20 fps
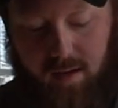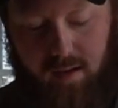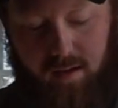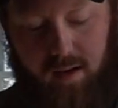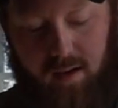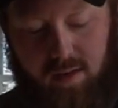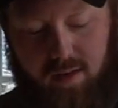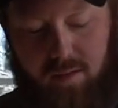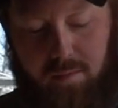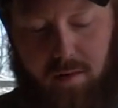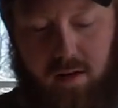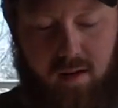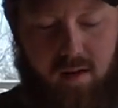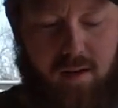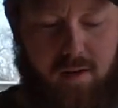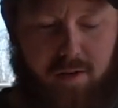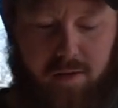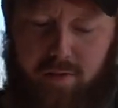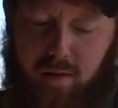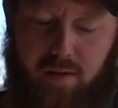
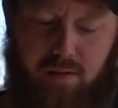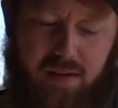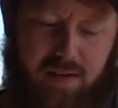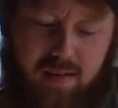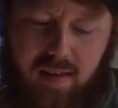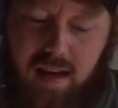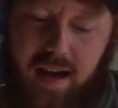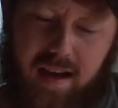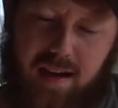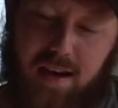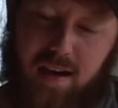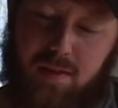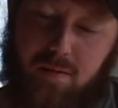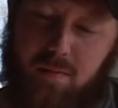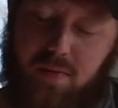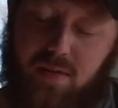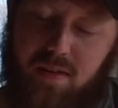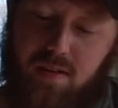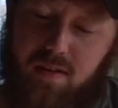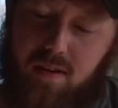customer service, I guess,
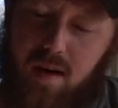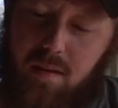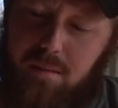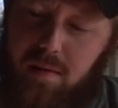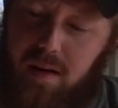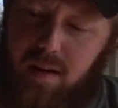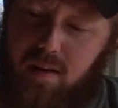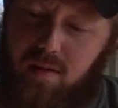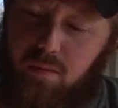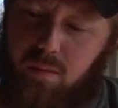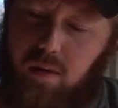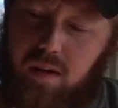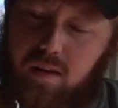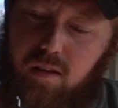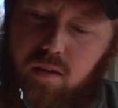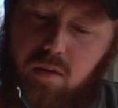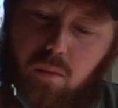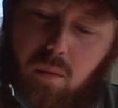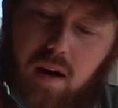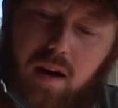with this company is what
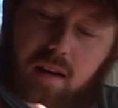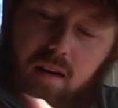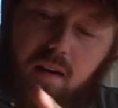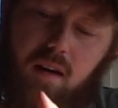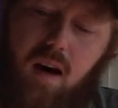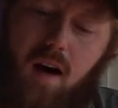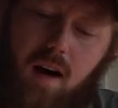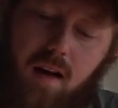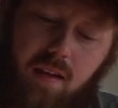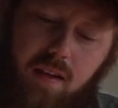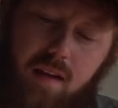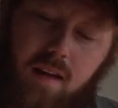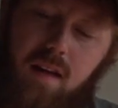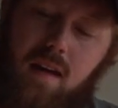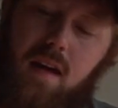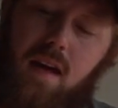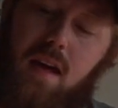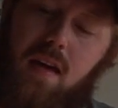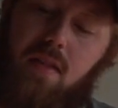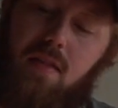you'd want to call it.
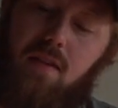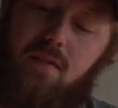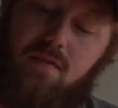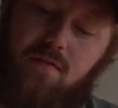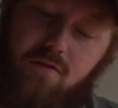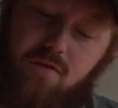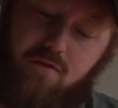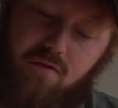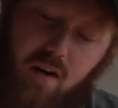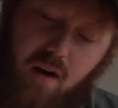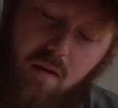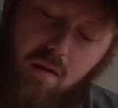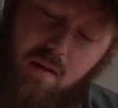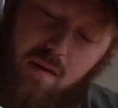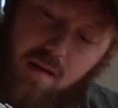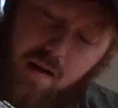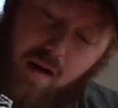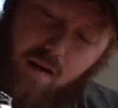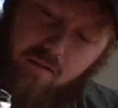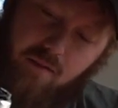The
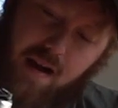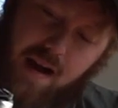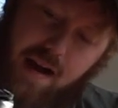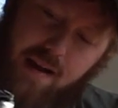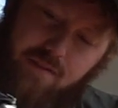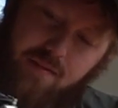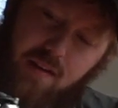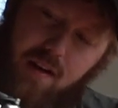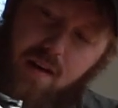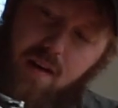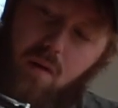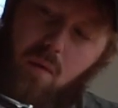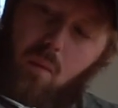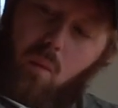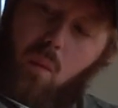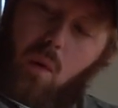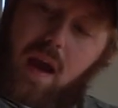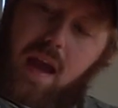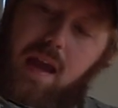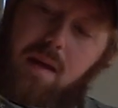drone arrived here
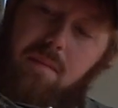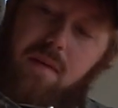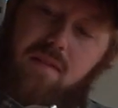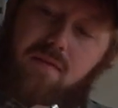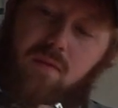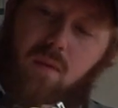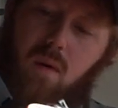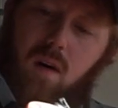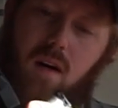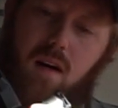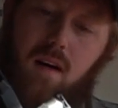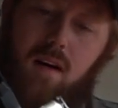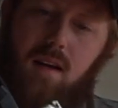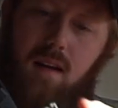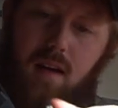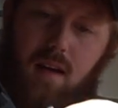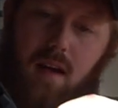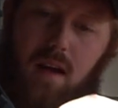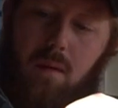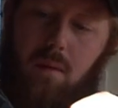way before
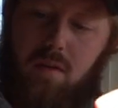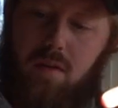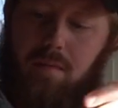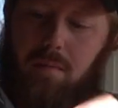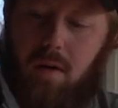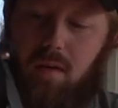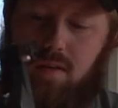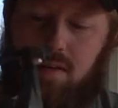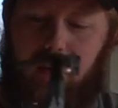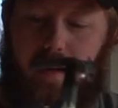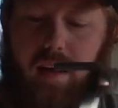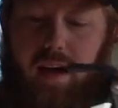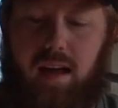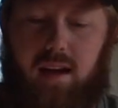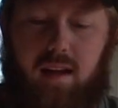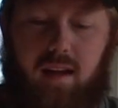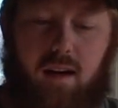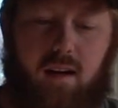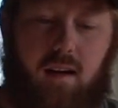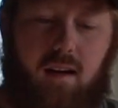it was supposed to
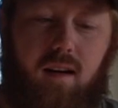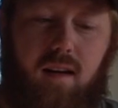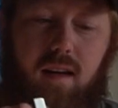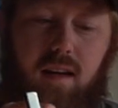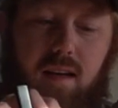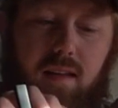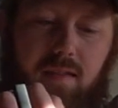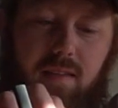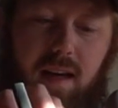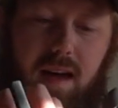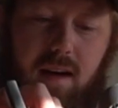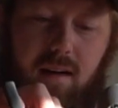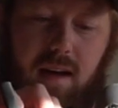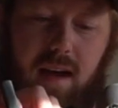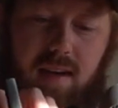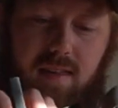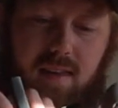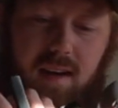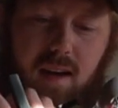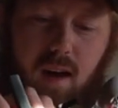get here. Now,
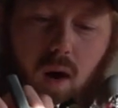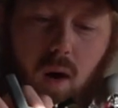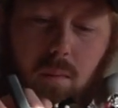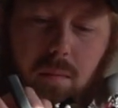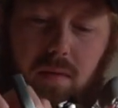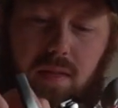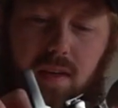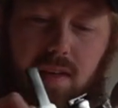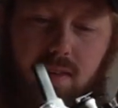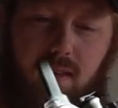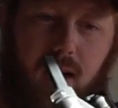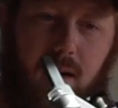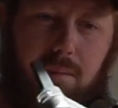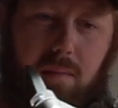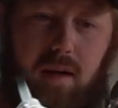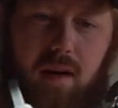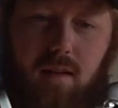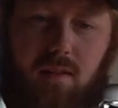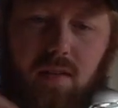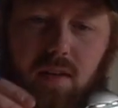as I open this up
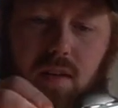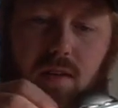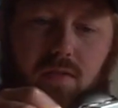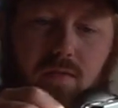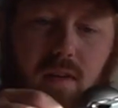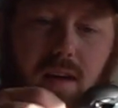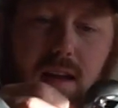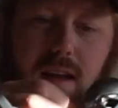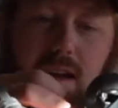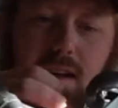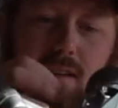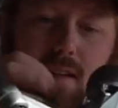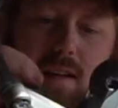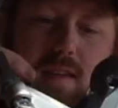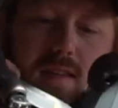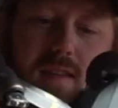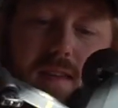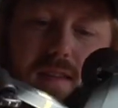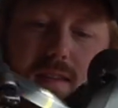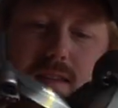here, this right here
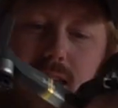is the